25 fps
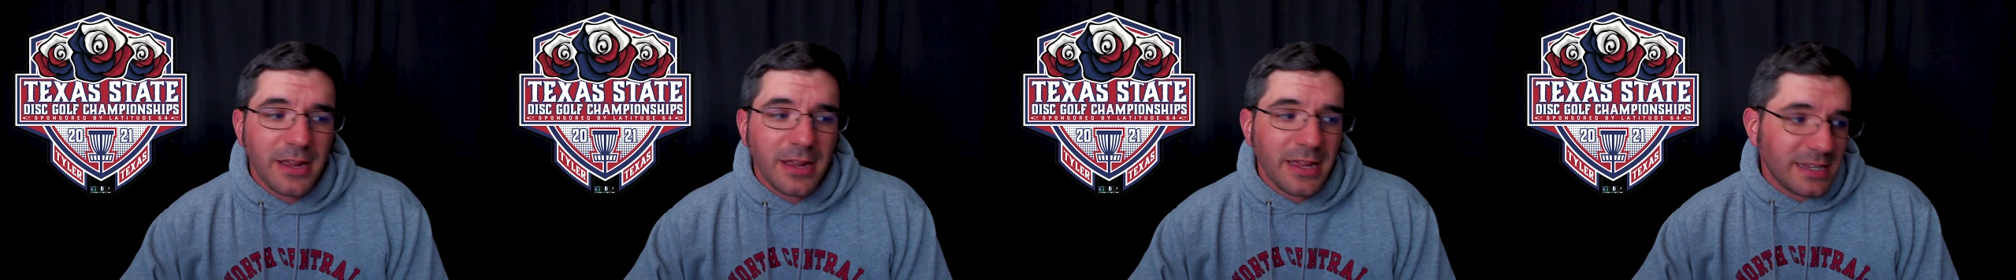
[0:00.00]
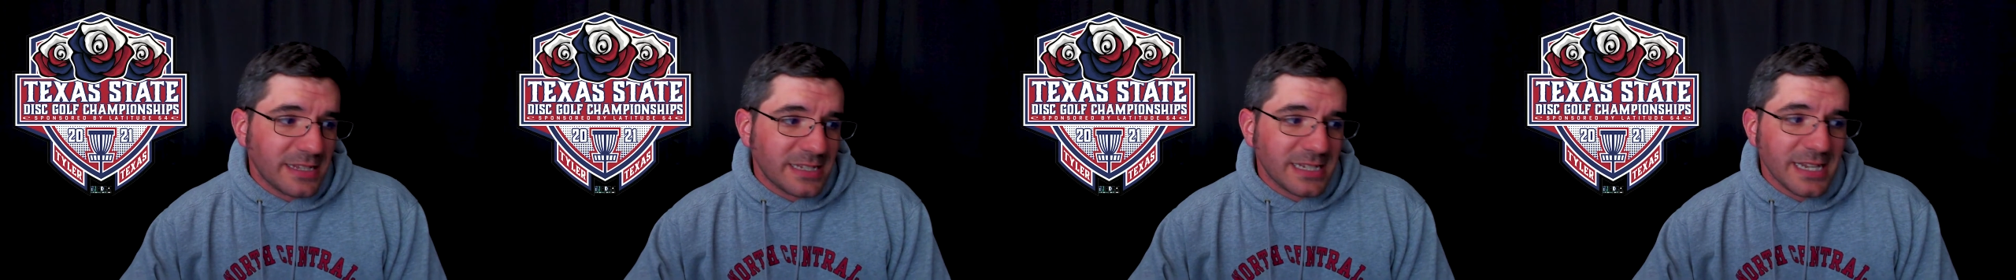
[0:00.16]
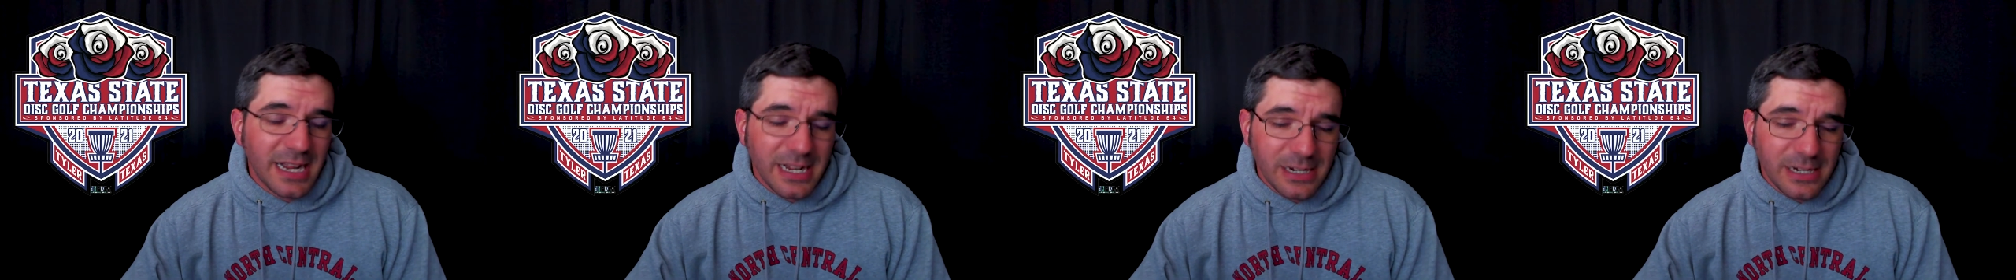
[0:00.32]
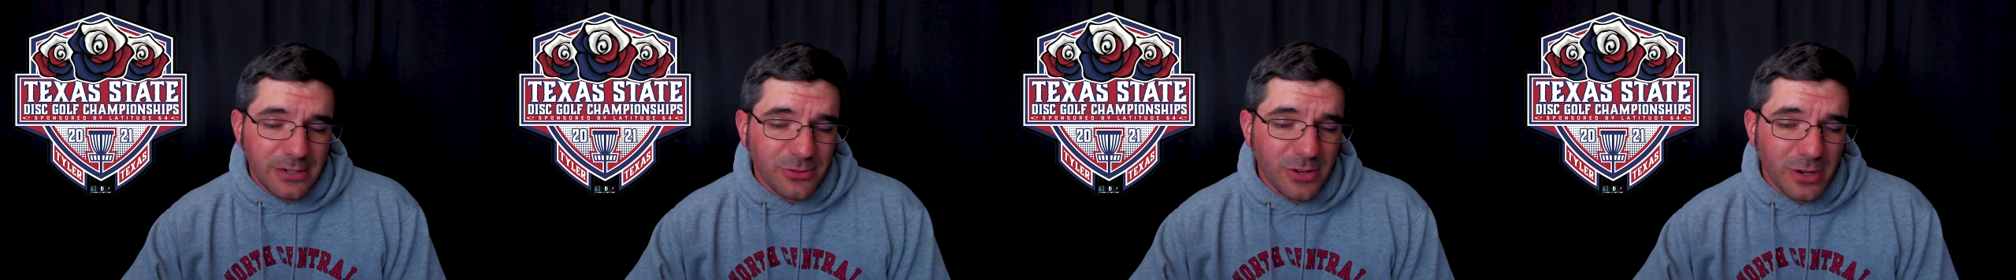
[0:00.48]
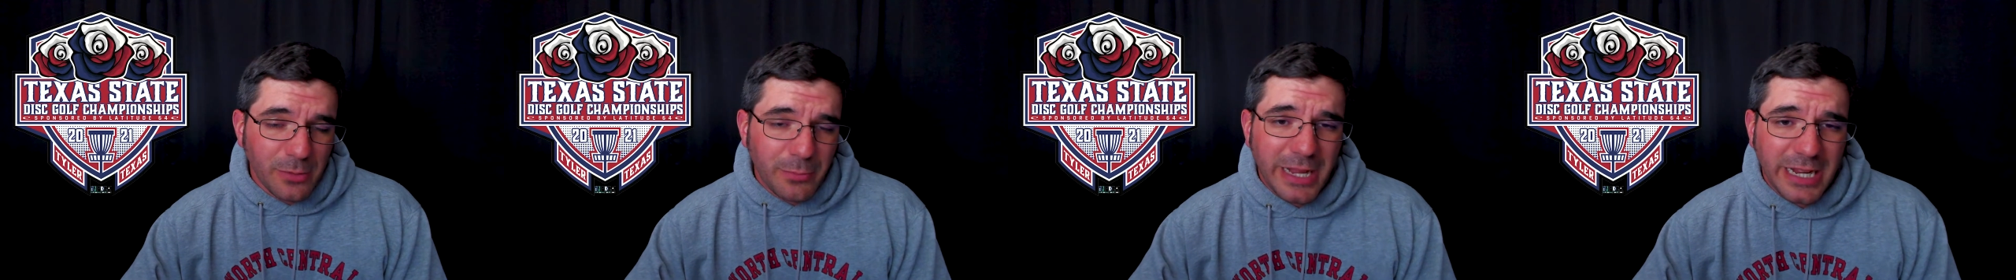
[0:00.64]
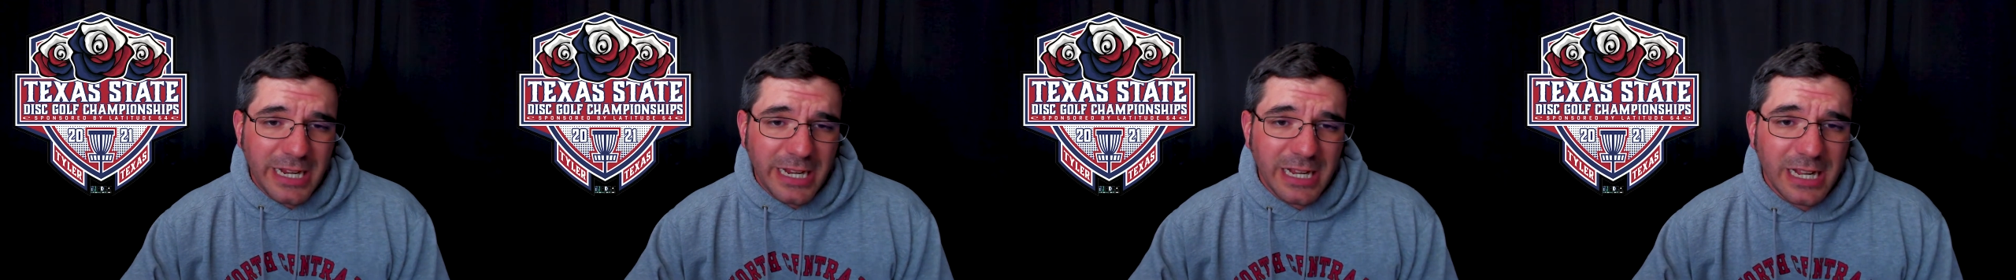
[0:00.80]
and tying
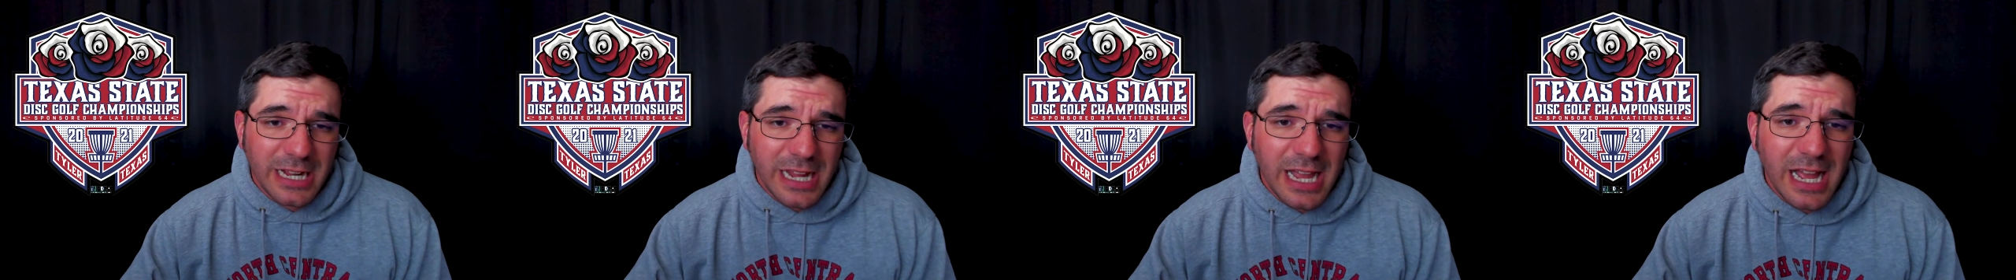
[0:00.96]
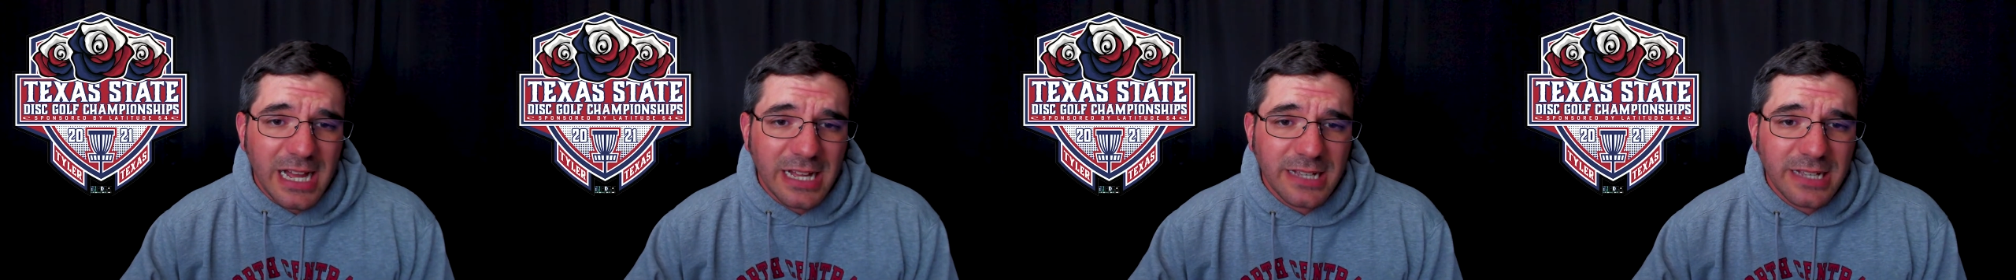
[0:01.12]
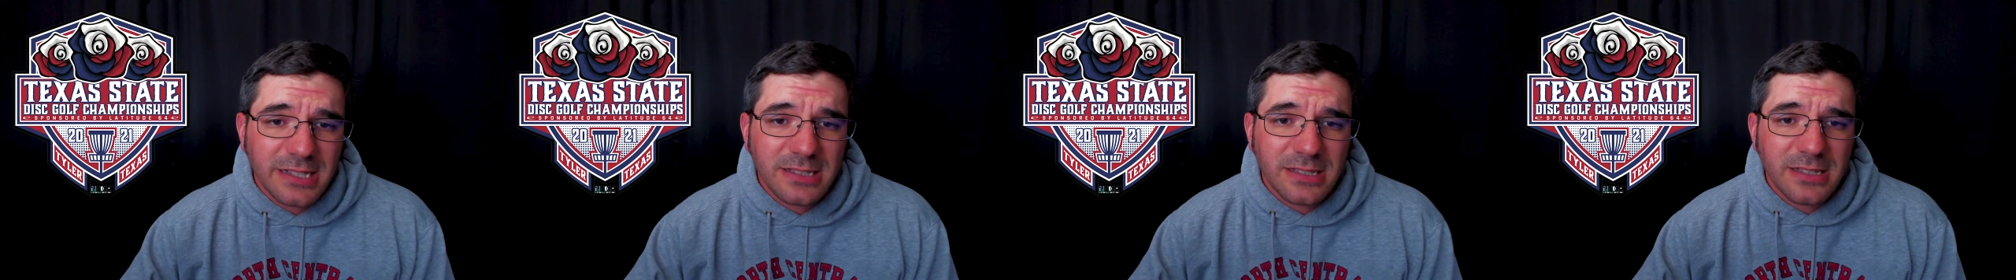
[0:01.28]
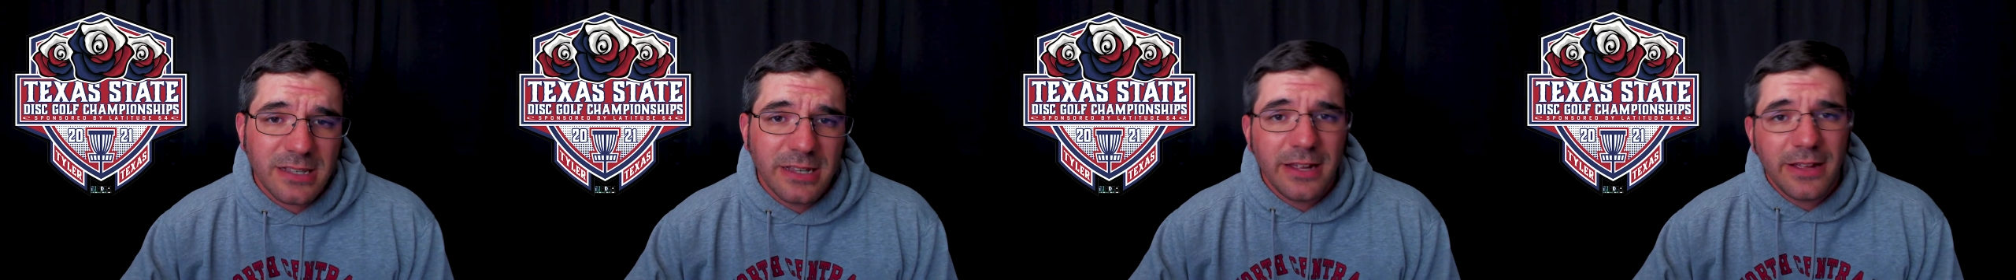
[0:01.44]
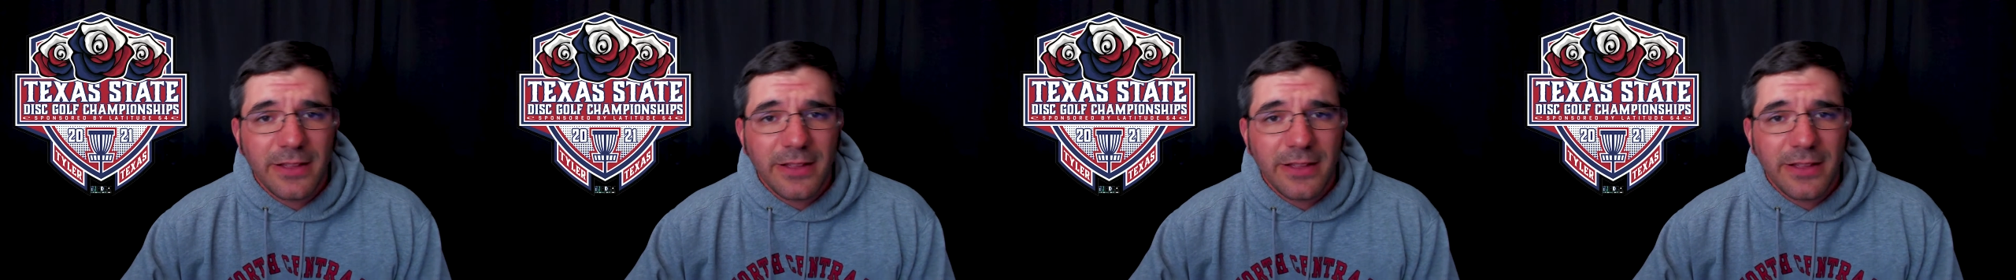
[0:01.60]
Rebecca Cox.